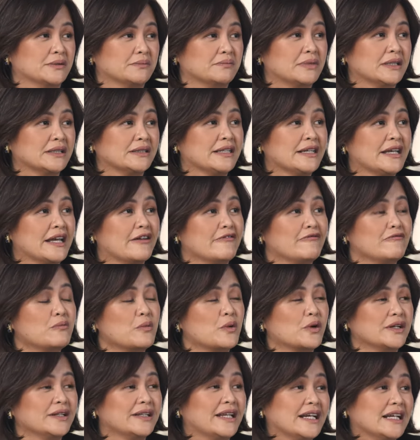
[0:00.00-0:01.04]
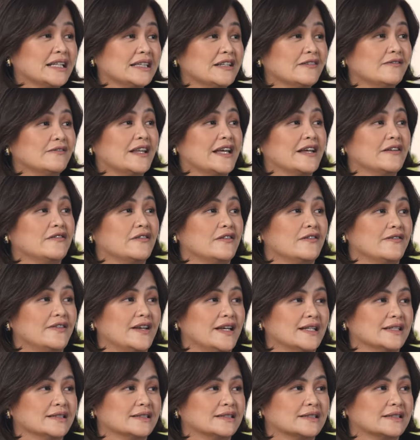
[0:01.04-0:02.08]
but they have more negative life
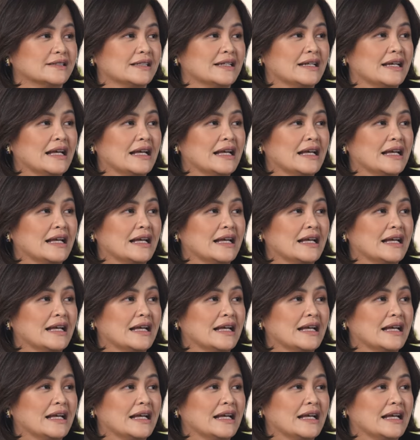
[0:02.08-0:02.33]
events.